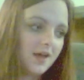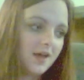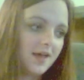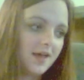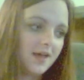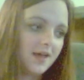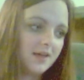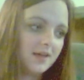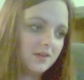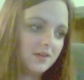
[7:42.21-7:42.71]

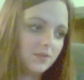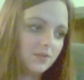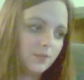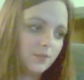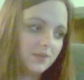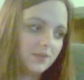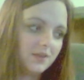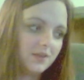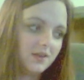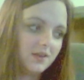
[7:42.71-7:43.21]
and
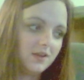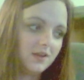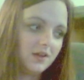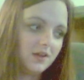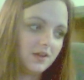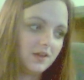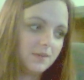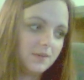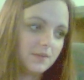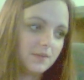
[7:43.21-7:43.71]
within
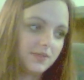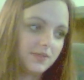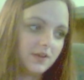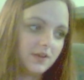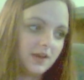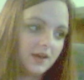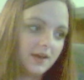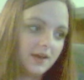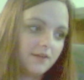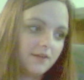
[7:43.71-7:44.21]
a month
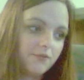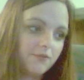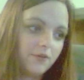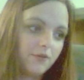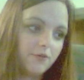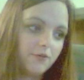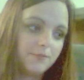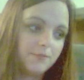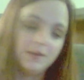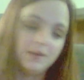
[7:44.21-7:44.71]
and a half
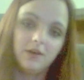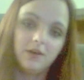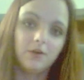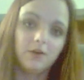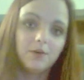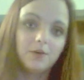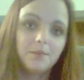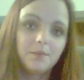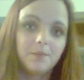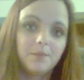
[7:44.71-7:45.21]
of meeting
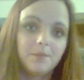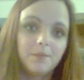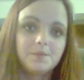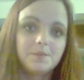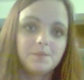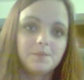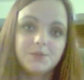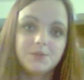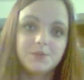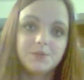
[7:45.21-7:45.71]
her,
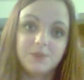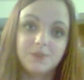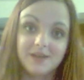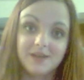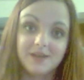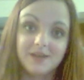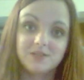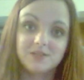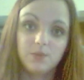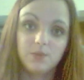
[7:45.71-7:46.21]
she
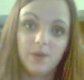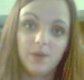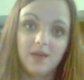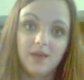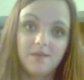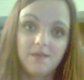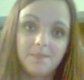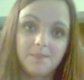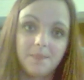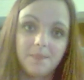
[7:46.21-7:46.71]
passed
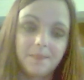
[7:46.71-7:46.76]
away.